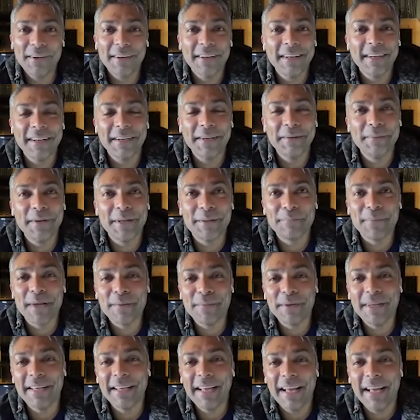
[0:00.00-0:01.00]
But
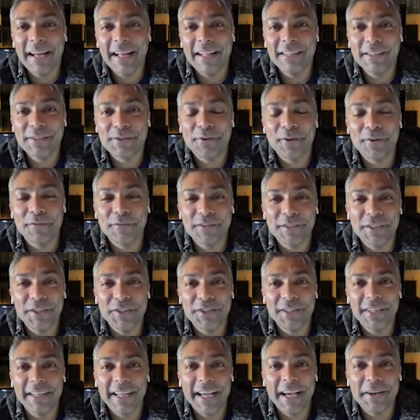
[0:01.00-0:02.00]
maybe this
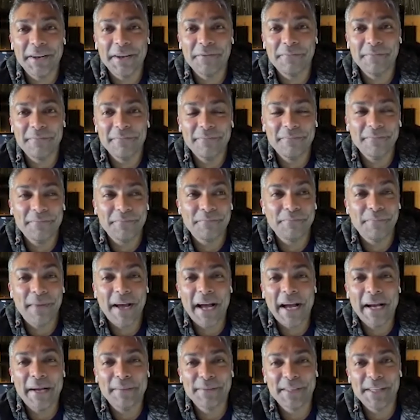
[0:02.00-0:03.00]
conversation can
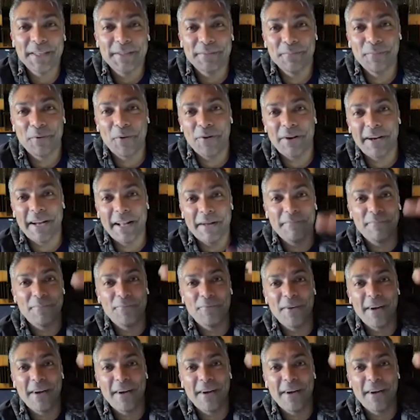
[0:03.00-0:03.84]
perhaps has brought it up